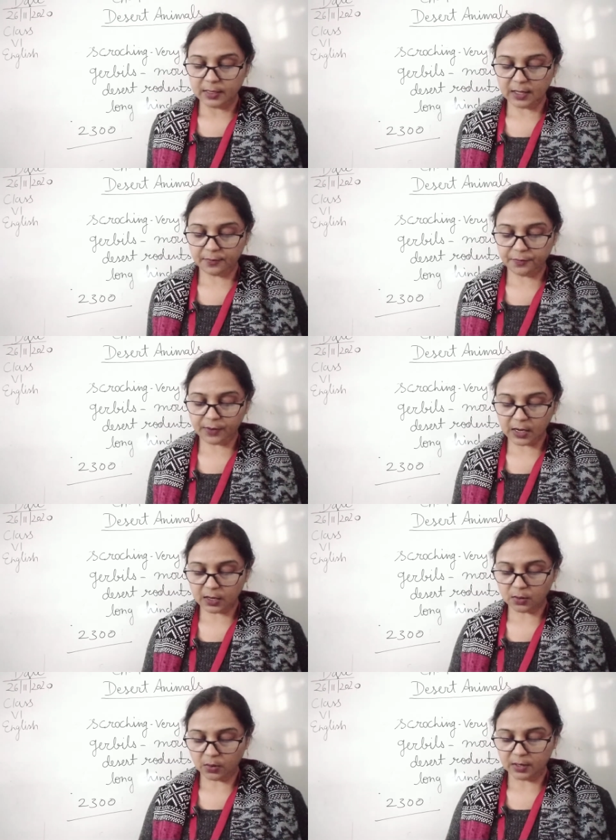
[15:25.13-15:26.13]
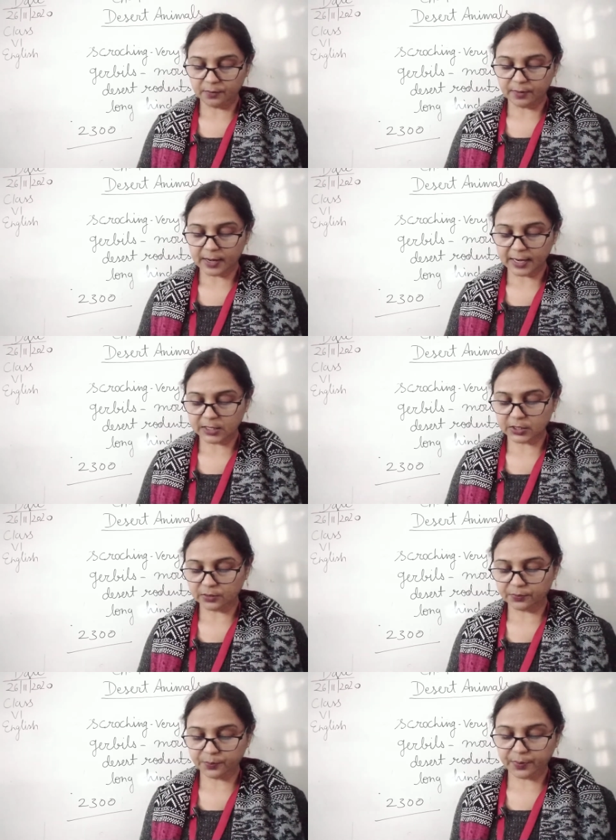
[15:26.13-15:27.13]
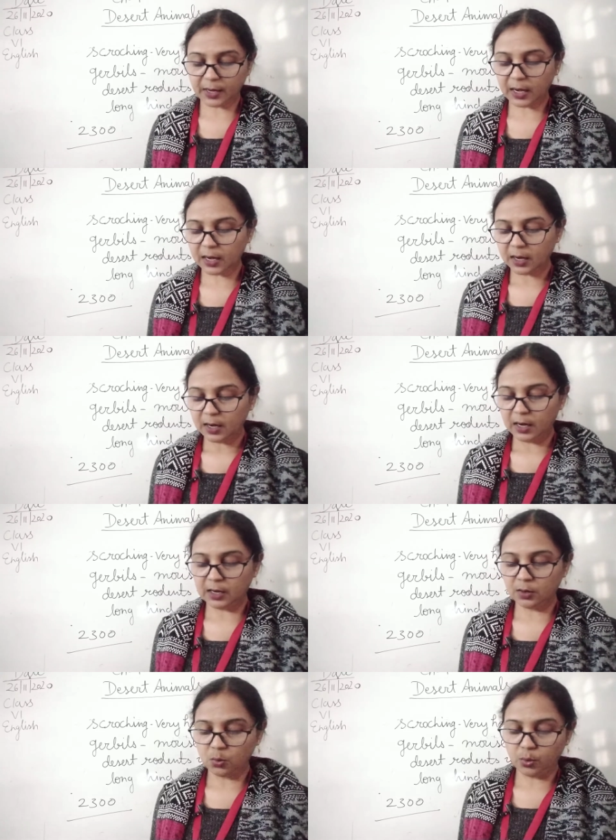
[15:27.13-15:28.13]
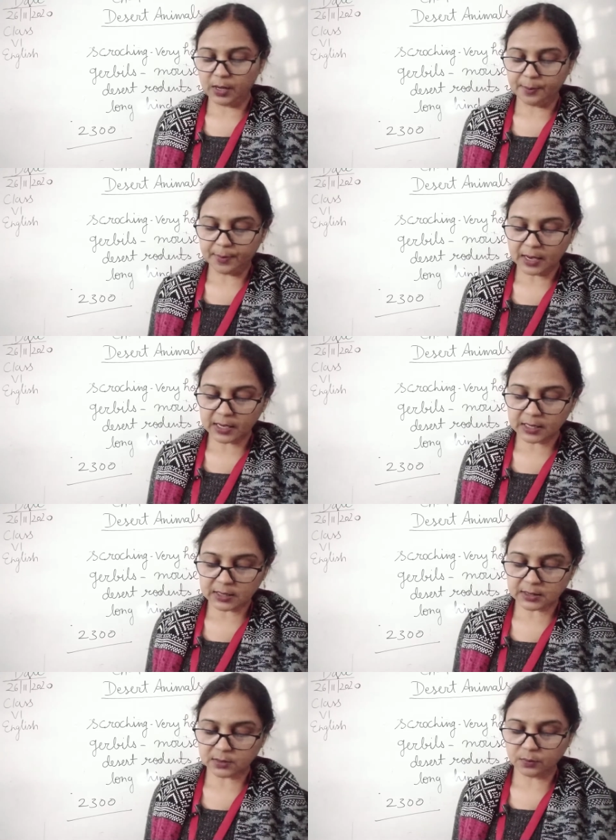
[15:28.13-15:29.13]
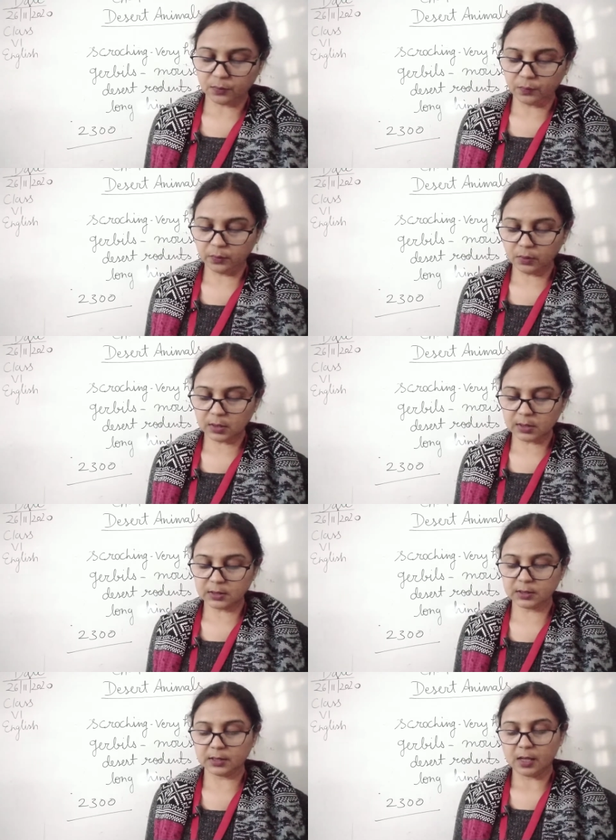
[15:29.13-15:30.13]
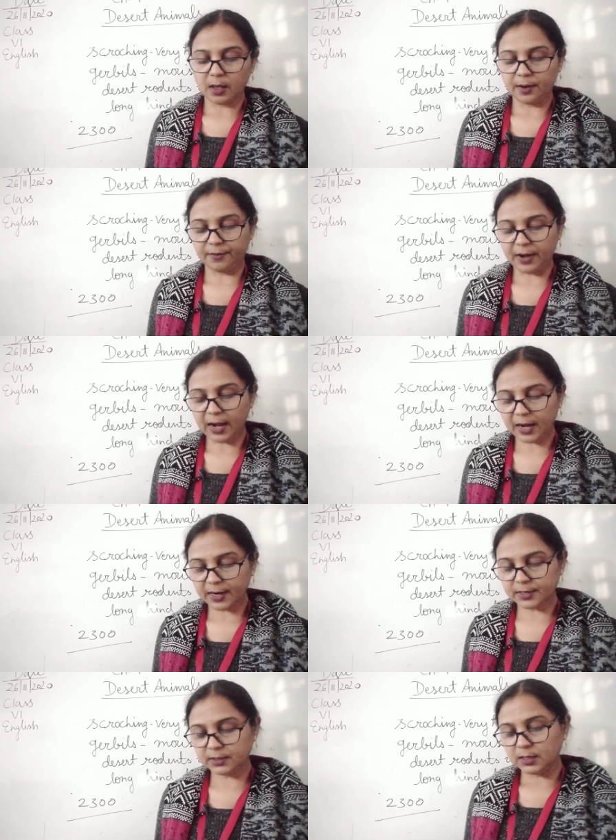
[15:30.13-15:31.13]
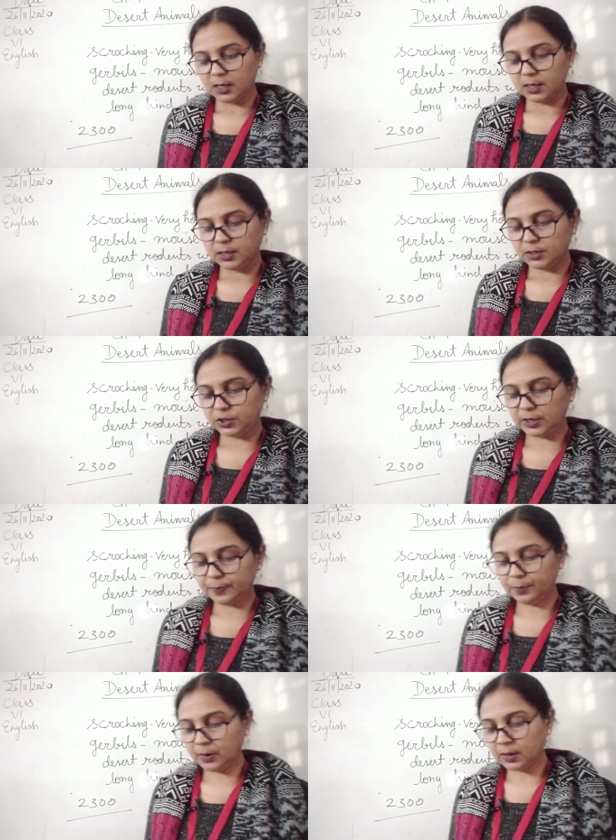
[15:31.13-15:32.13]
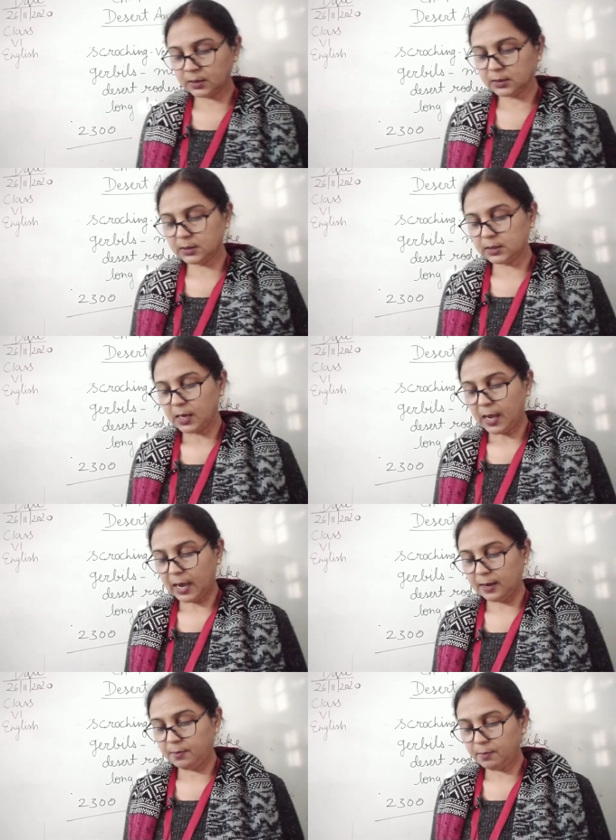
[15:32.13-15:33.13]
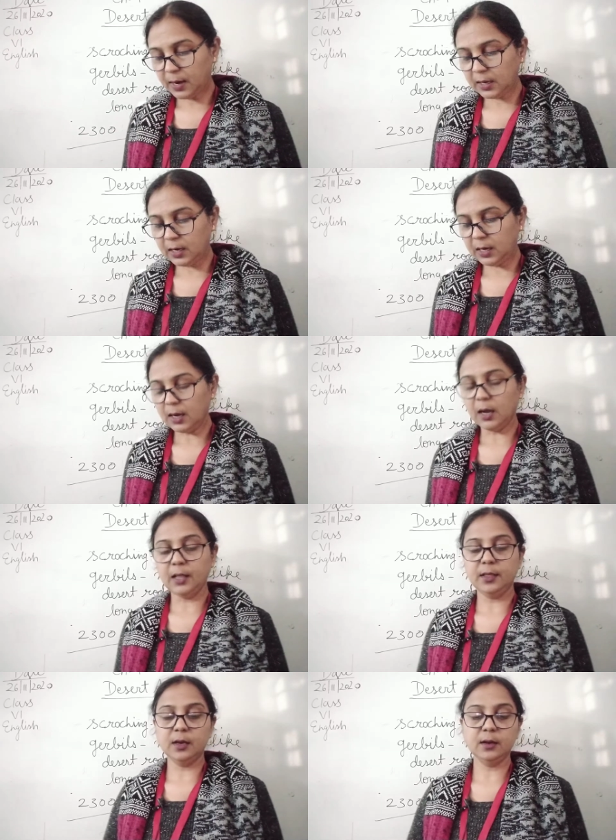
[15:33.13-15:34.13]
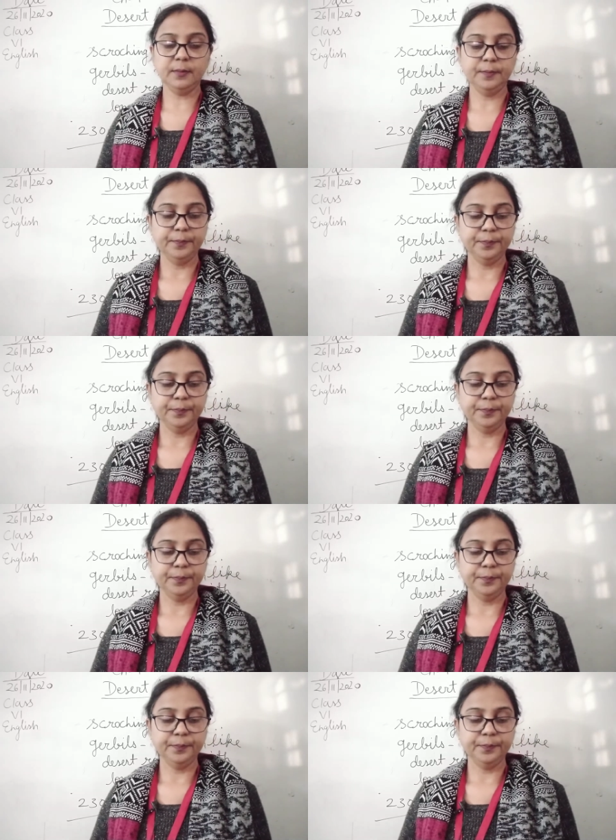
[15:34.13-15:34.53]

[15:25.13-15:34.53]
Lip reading: They feed on a variety of prey, including mice, wolves, rats, chipmunks, and many other